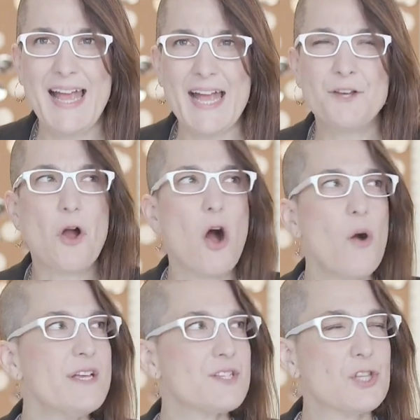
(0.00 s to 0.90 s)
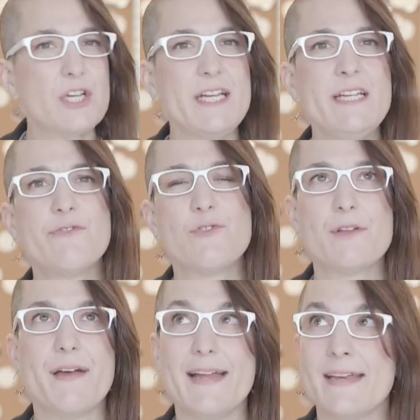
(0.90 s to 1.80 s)
And you're always looking
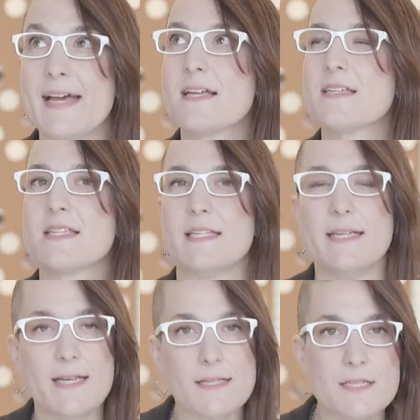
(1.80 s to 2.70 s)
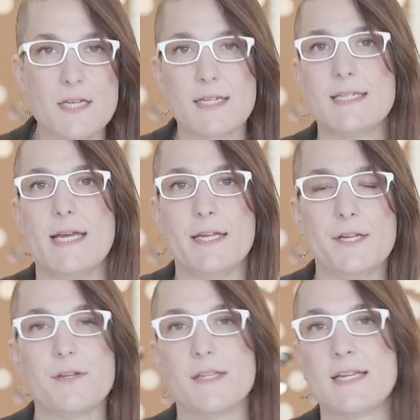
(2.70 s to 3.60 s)
for that next thing that's going to
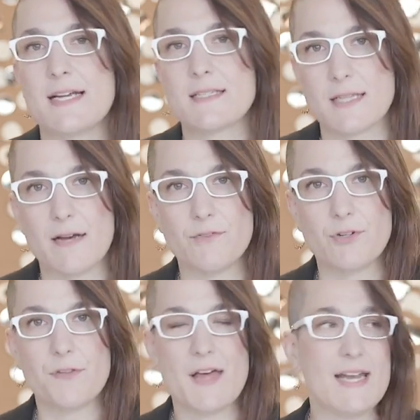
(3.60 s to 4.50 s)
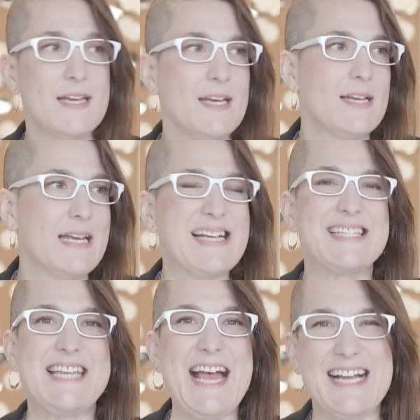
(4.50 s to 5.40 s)
take you to the next level, that
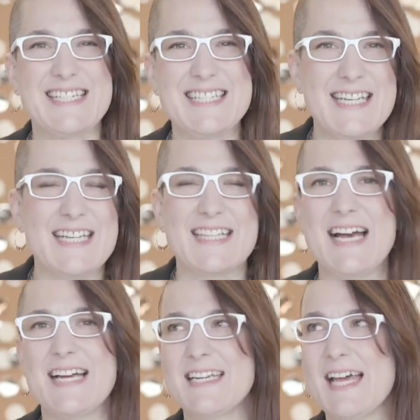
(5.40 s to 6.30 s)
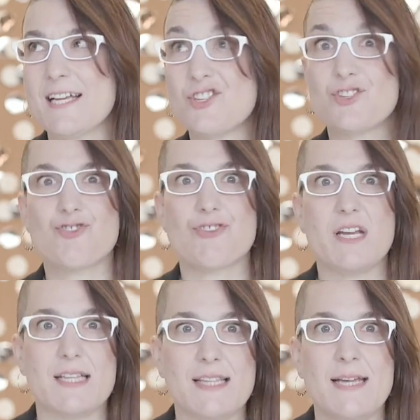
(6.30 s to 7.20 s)
next tactic, that next
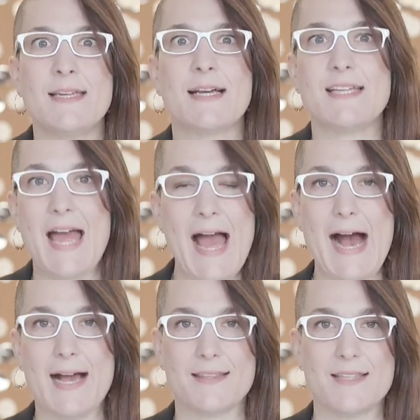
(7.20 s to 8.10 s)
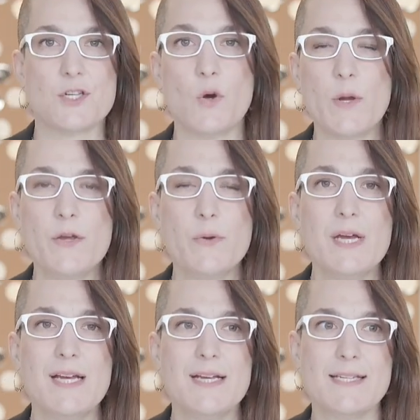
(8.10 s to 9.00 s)
trick, that next hack that's going to
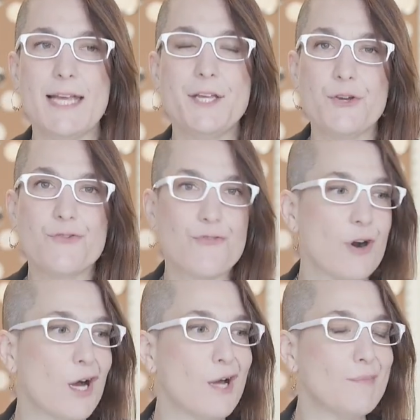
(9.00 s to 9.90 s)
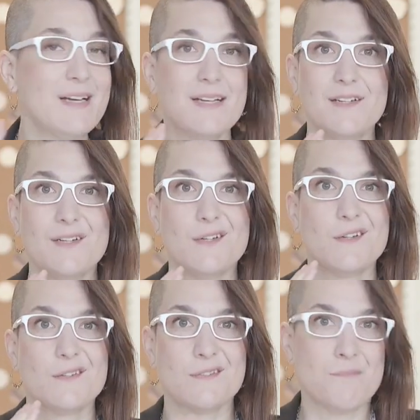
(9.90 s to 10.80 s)
take you from
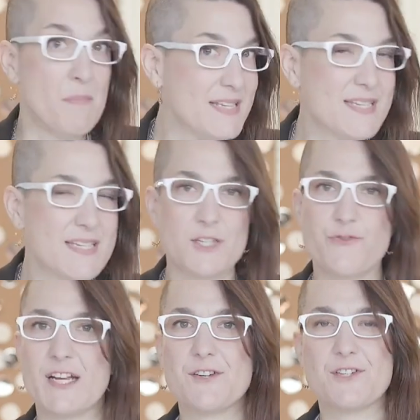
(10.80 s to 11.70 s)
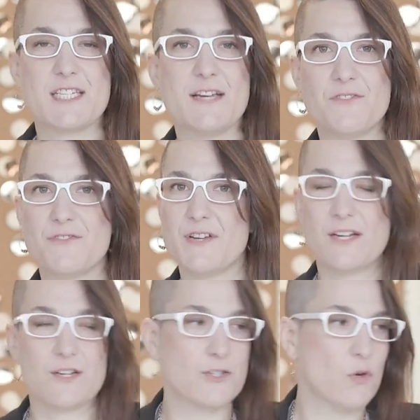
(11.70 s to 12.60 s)
mid 6 figures to 7
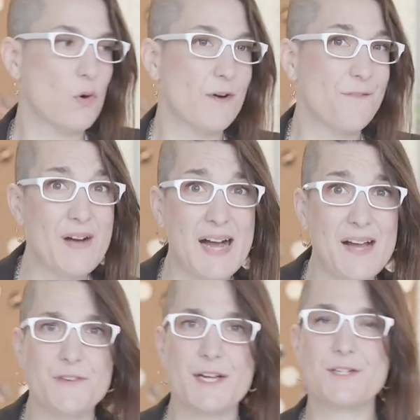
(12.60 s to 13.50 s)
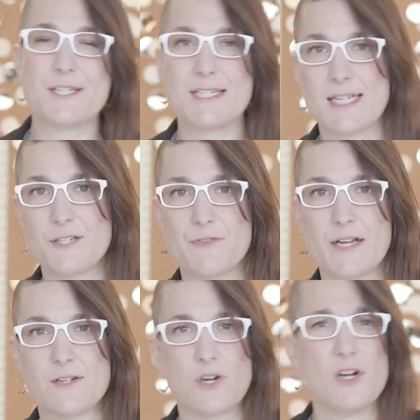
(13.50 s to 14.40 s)
figures, or 5 figures to 6
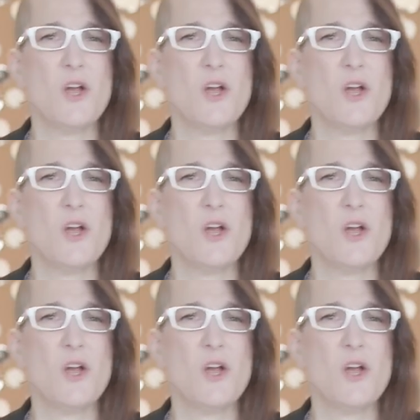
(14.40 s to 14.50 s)
figures, or